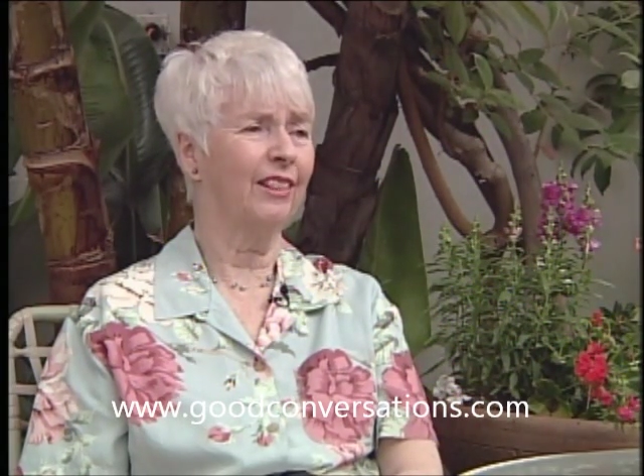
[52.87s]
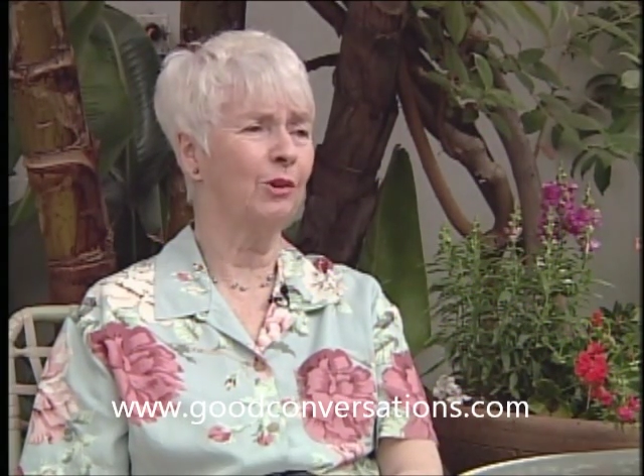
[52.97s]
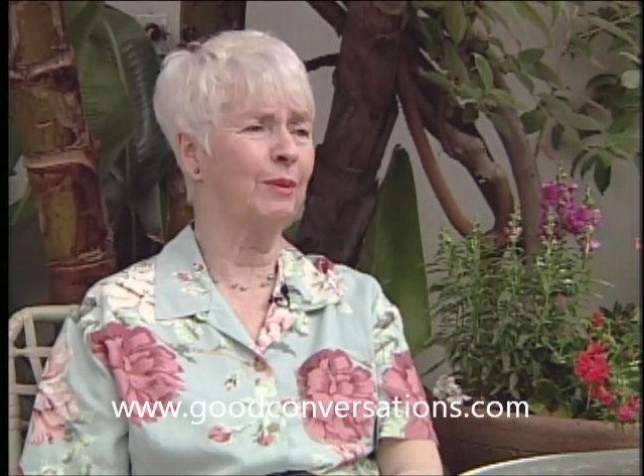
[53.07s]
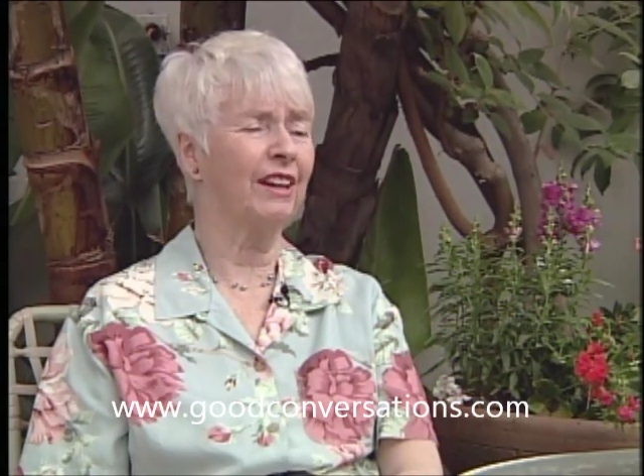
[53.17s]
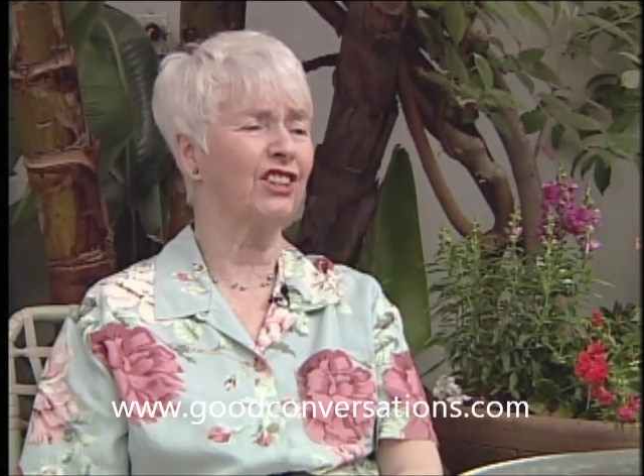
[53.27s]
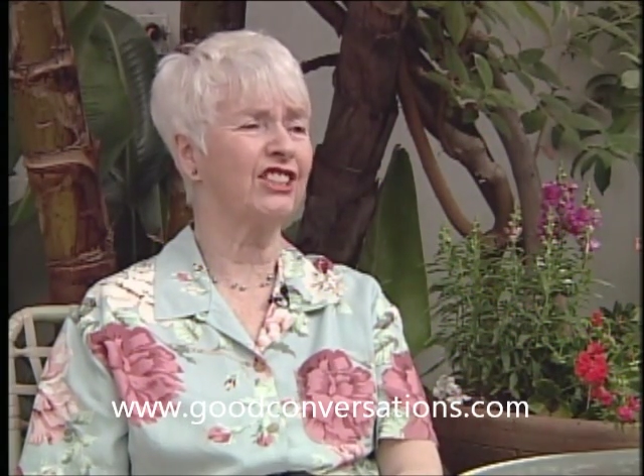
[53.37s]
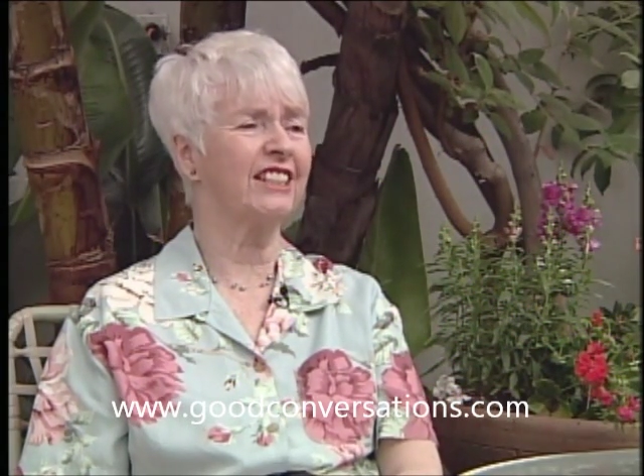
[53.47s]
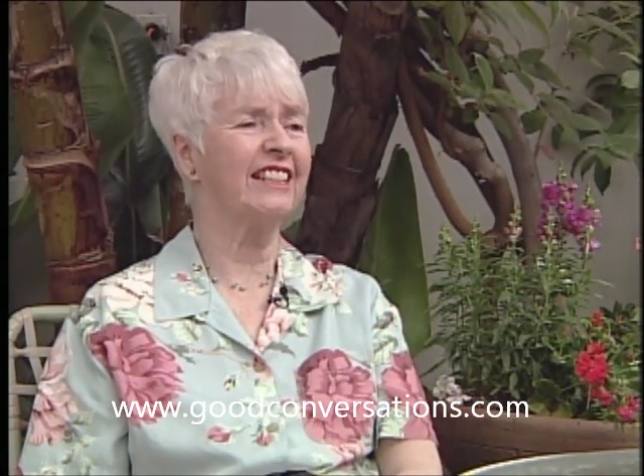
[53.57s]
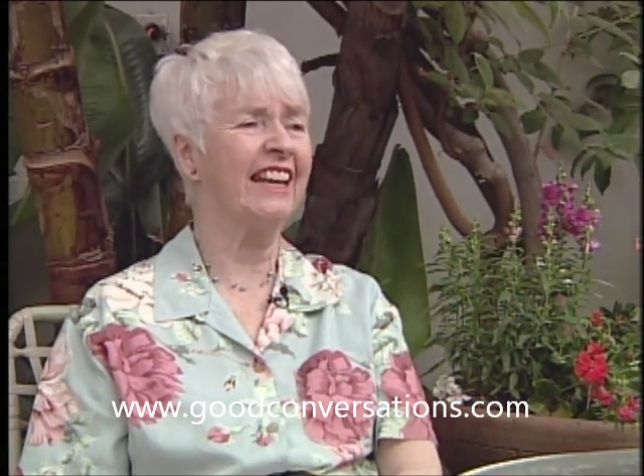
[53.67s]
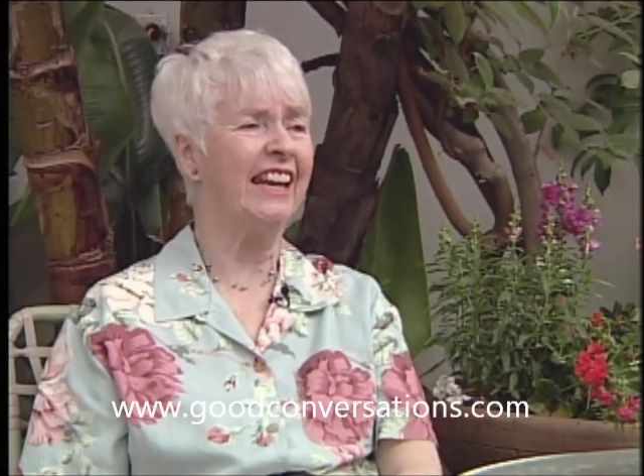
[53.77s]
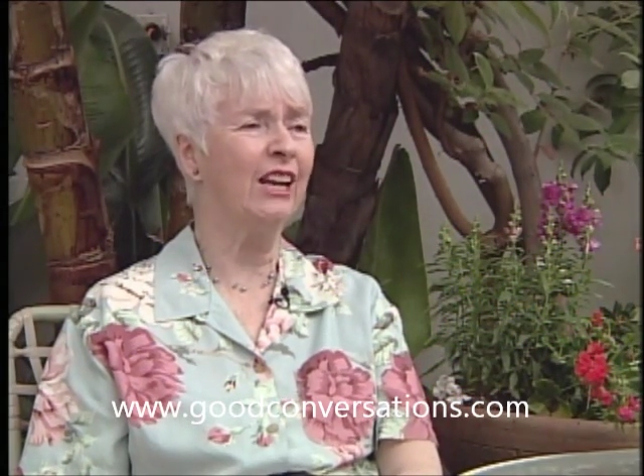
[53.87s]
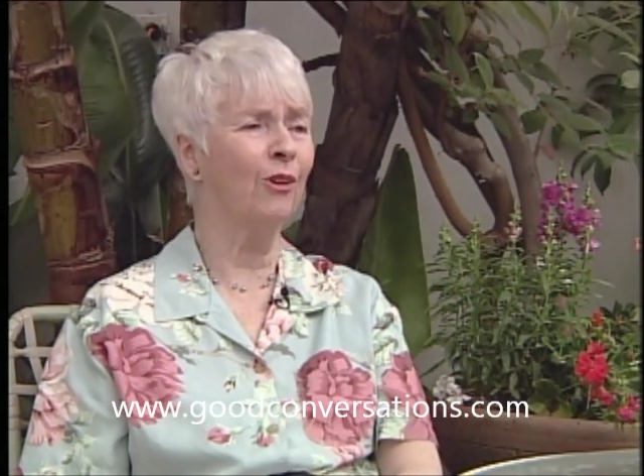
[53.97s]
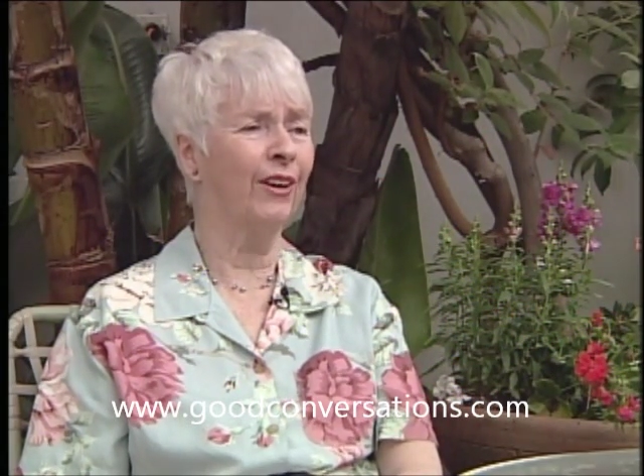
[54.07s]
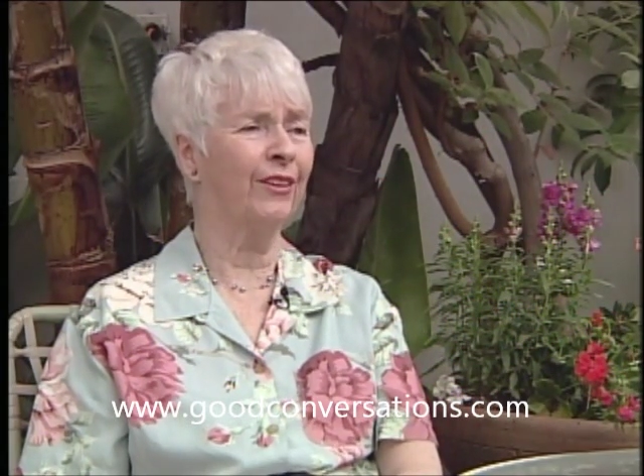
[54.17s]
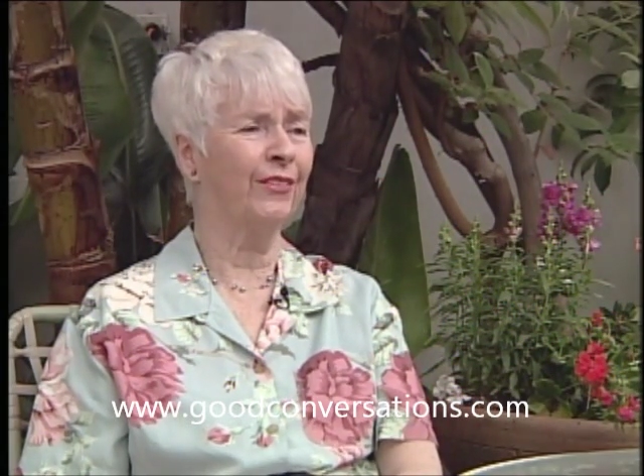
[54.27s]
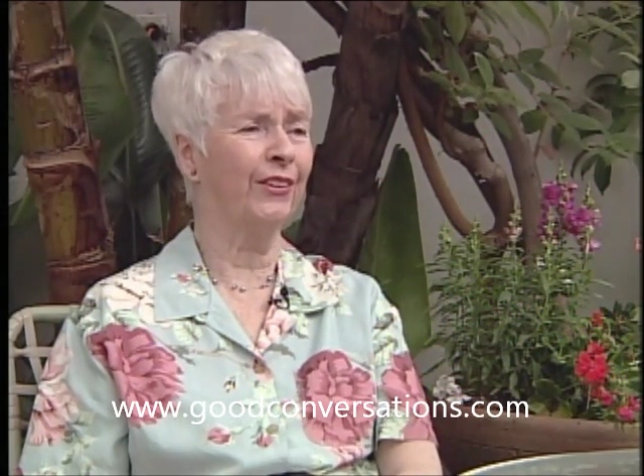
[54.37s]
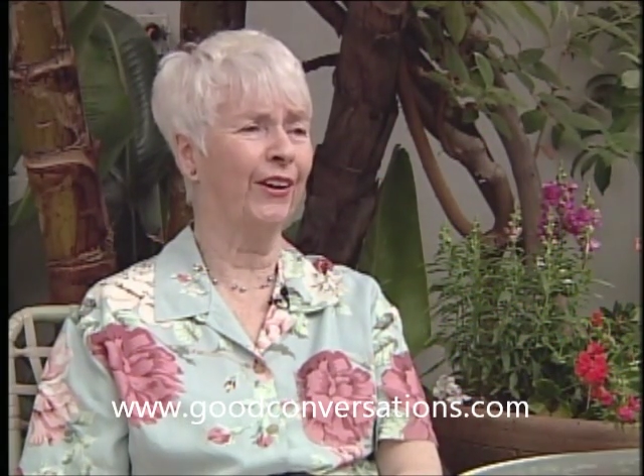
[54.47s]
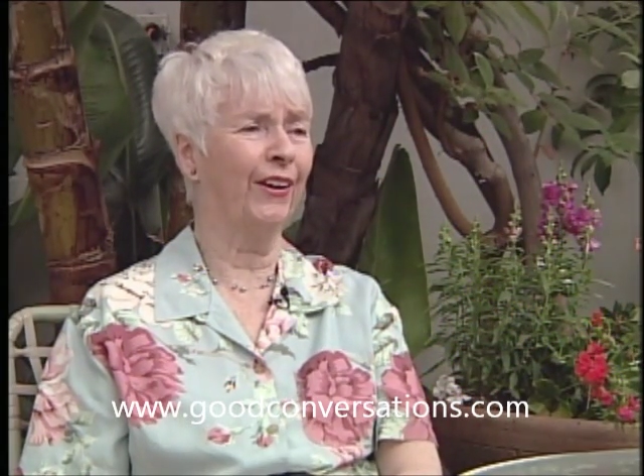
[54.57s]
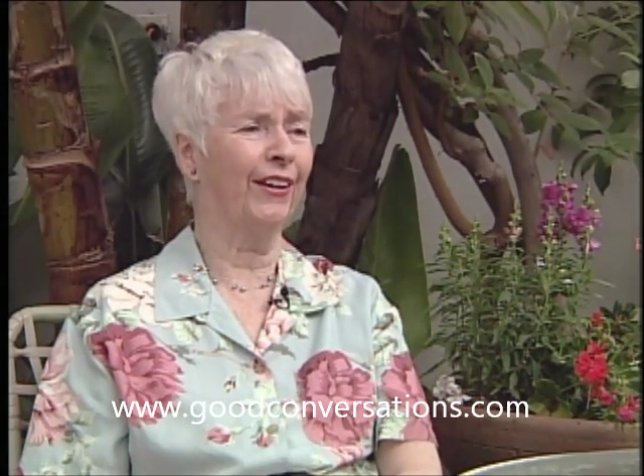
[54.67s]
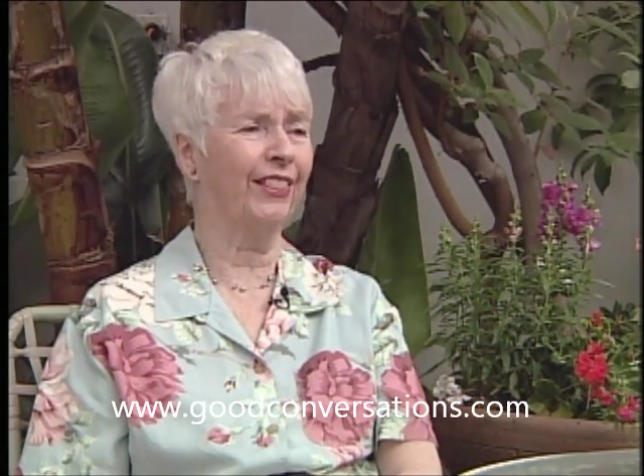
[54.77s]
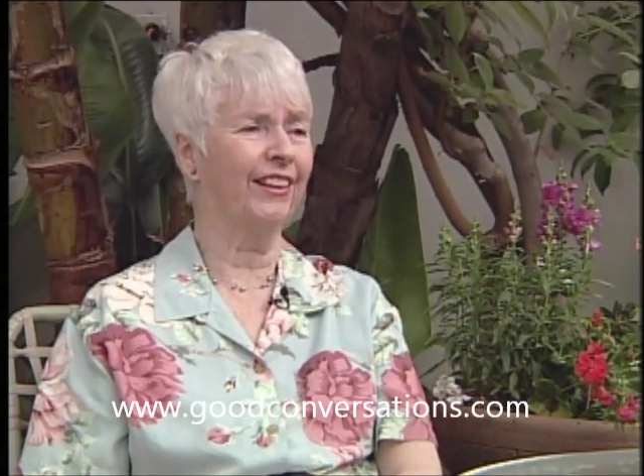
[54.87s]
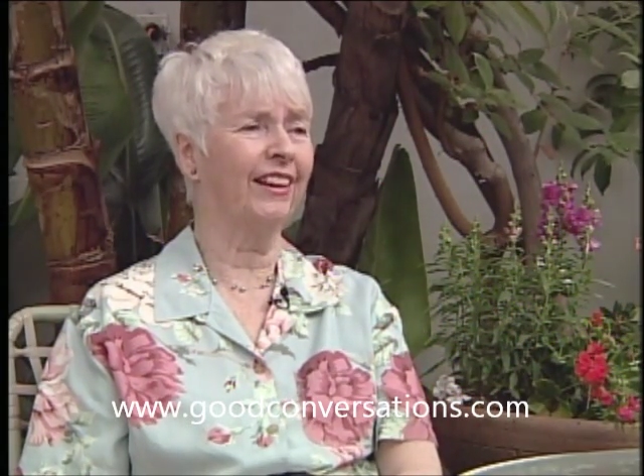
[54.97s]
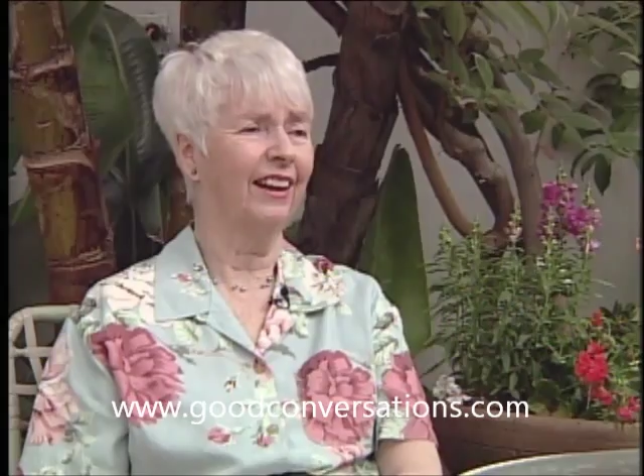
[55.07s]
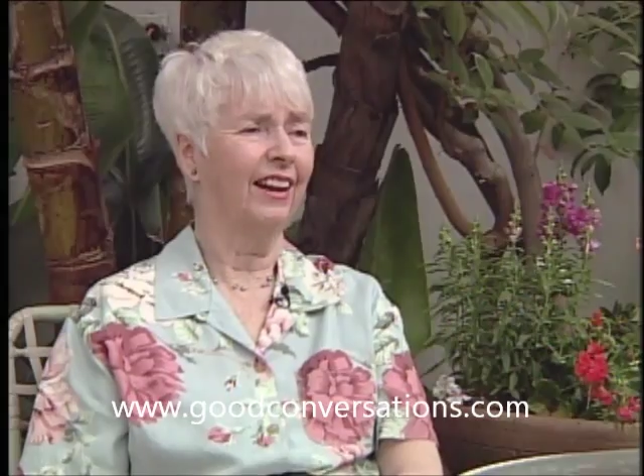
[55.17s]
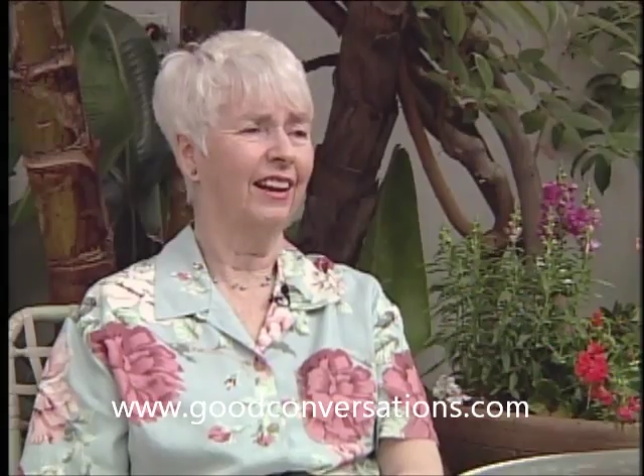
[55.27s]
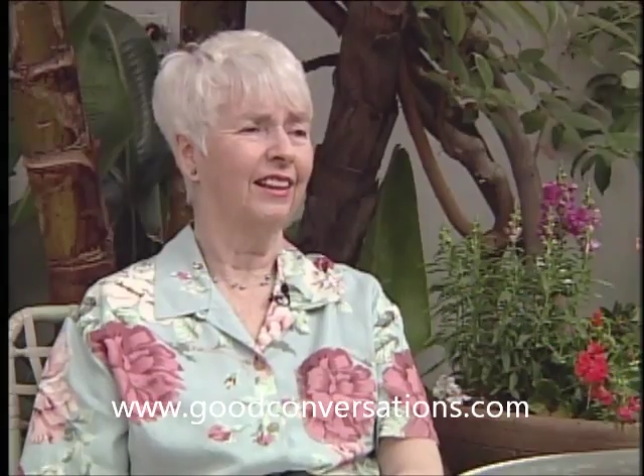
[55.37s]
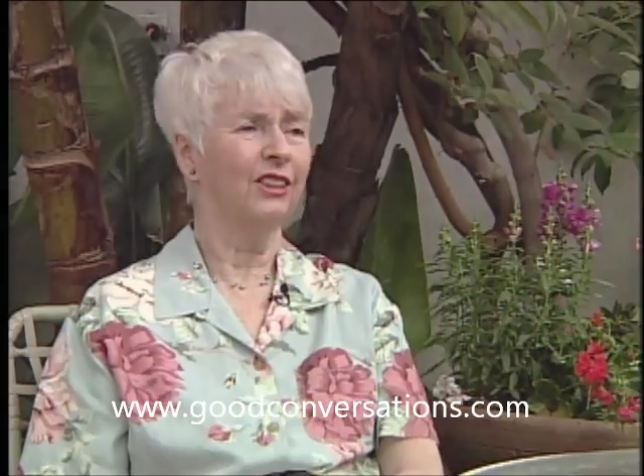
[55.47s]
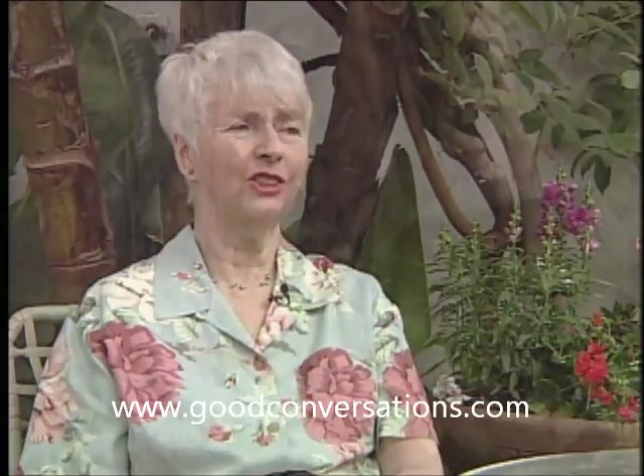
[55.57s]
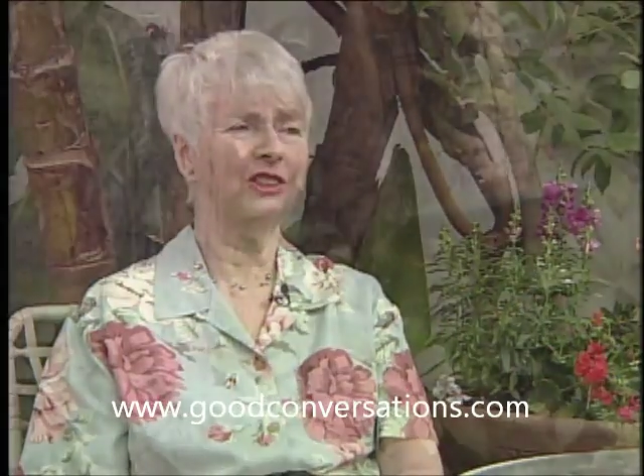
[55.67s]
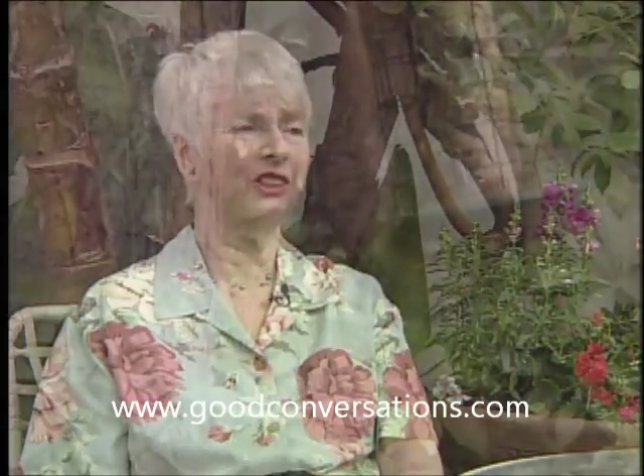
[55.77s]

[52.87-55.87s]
there'd be lots of tea going on the hearth and this